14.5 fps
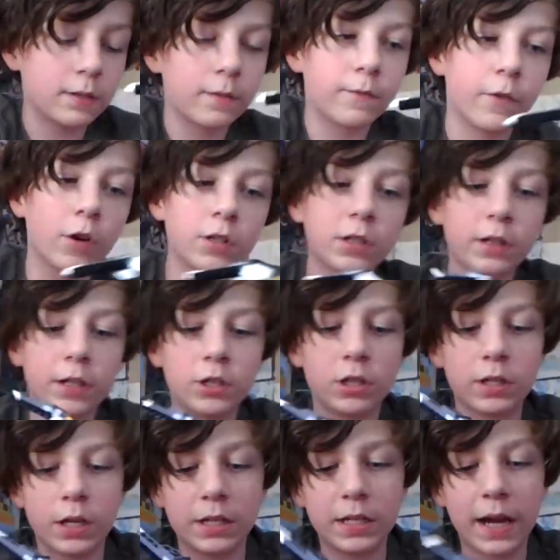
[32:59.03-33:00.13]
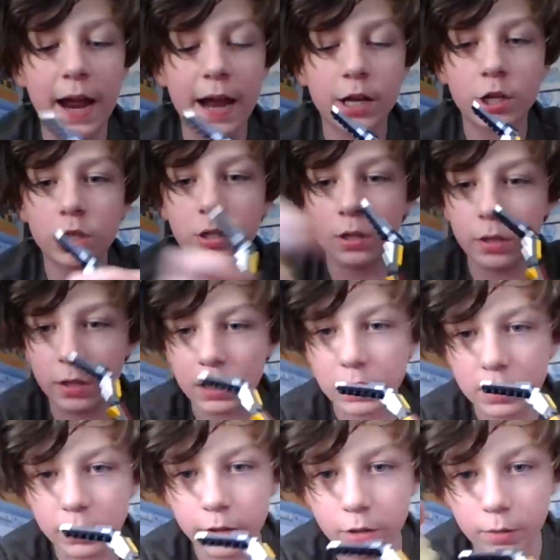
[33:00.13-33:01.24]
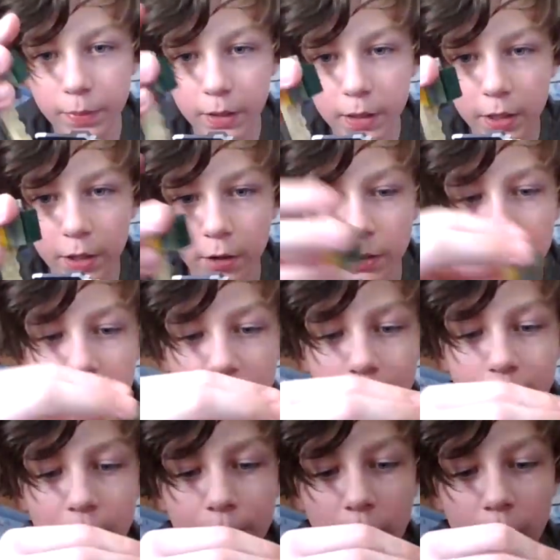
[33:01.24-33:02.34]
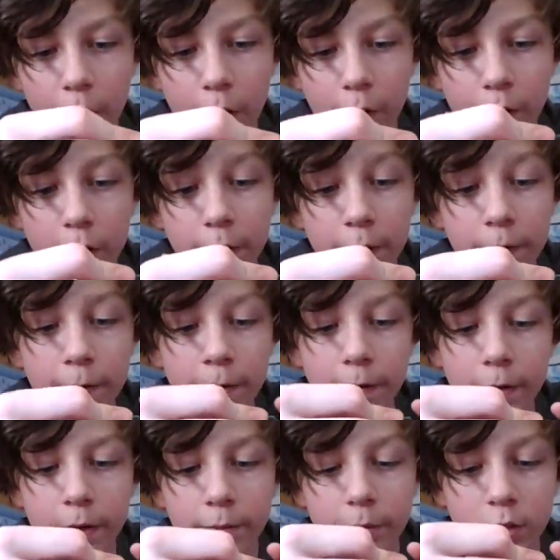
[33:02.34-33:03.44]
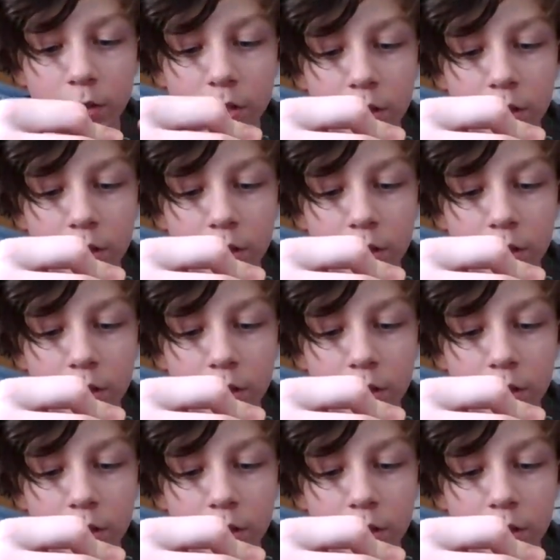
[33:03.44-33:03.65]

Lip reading: First, let's just attach this little bit here. It's going to be a bit hard, but just